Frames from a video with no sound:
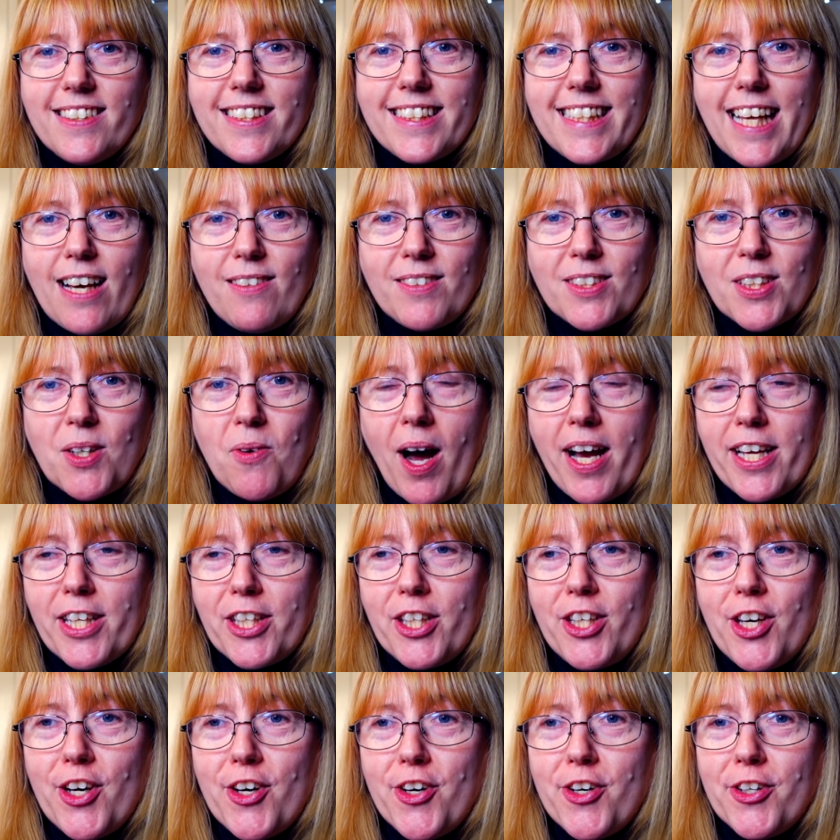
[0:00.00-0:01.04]
sounds quite
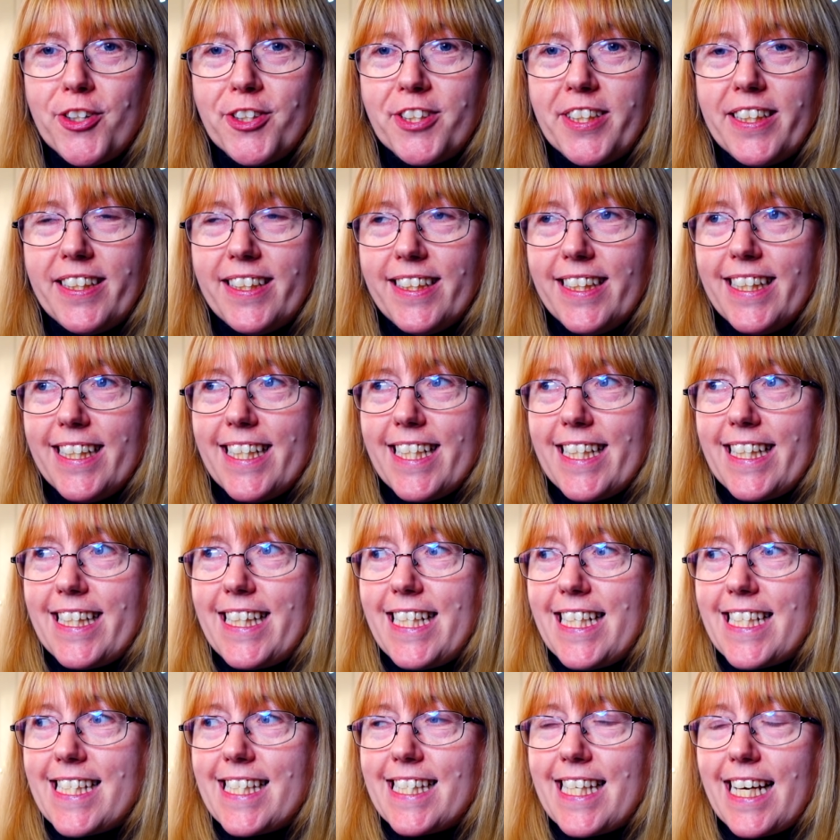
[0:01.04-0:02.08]
young.
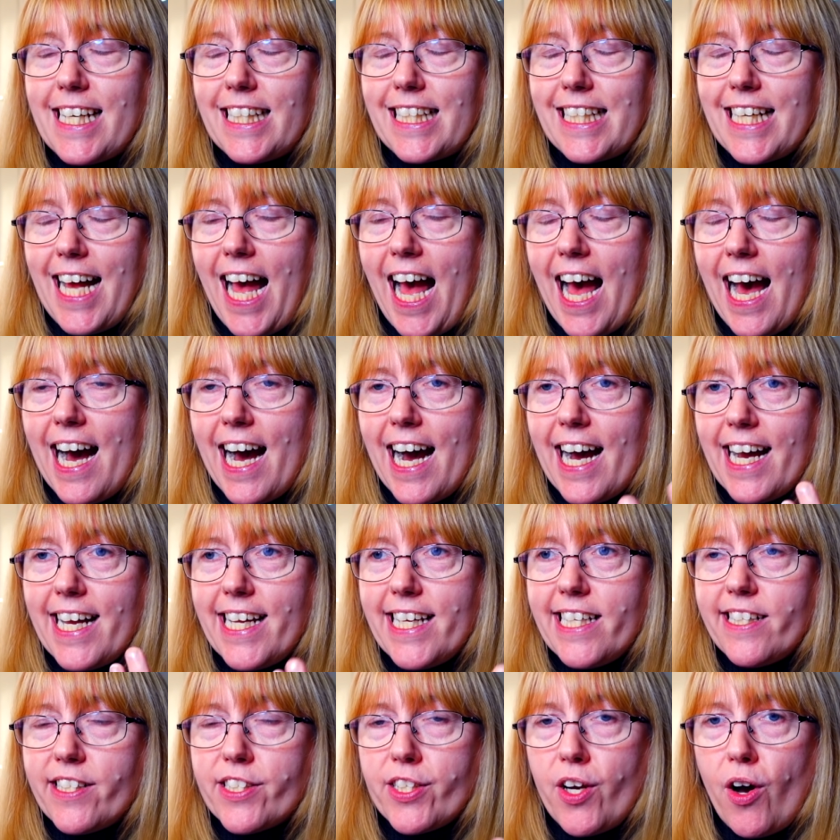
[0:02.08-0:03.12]
It's like a
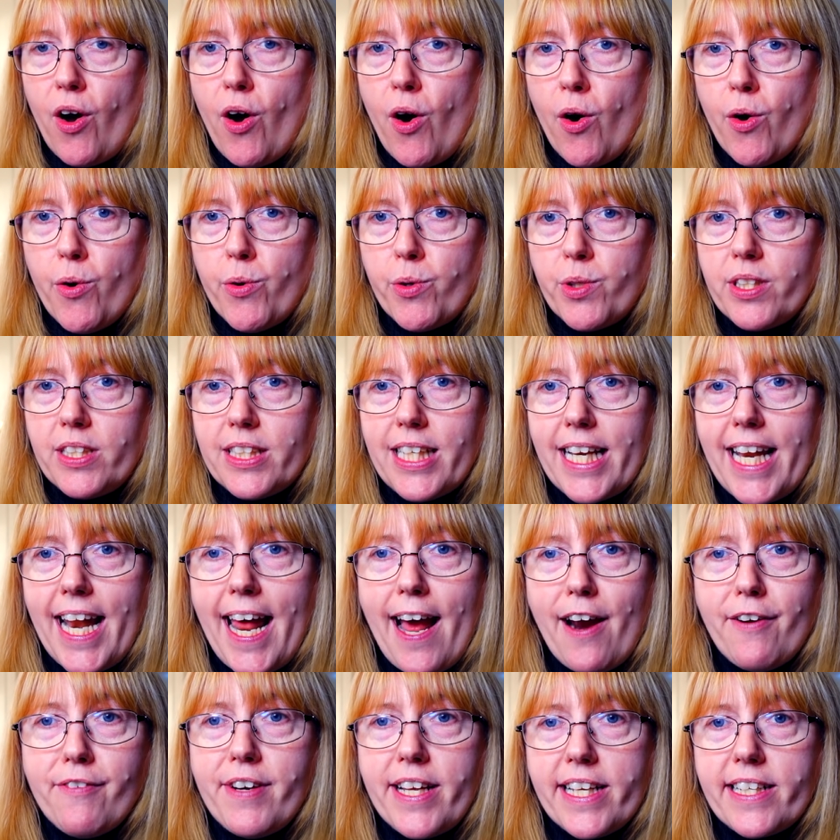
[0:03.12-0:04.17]
high-toned
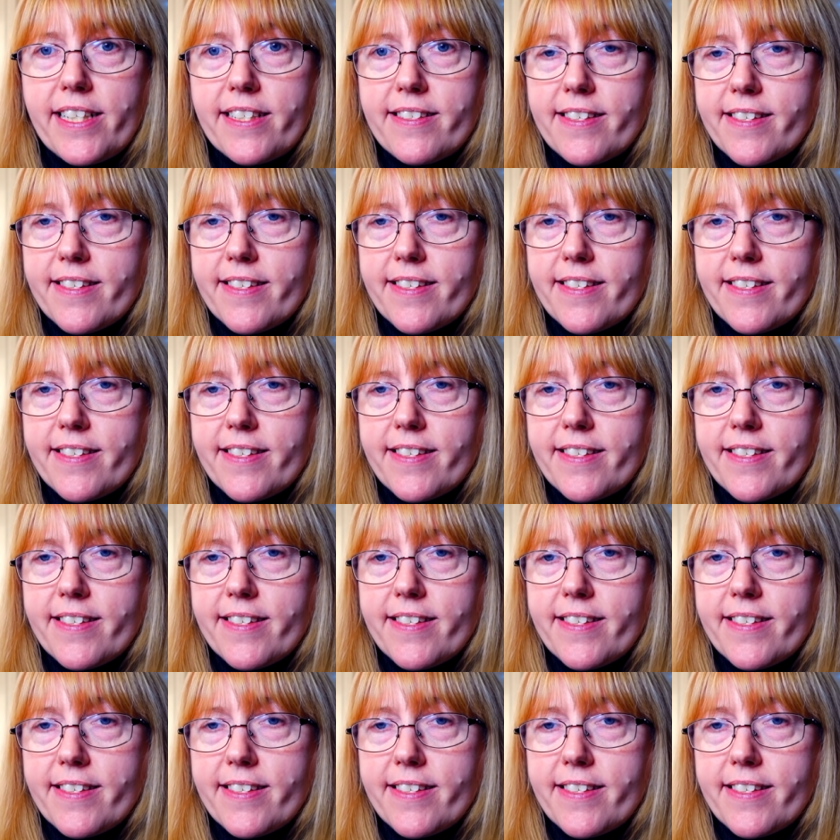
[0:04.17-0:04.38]
larynx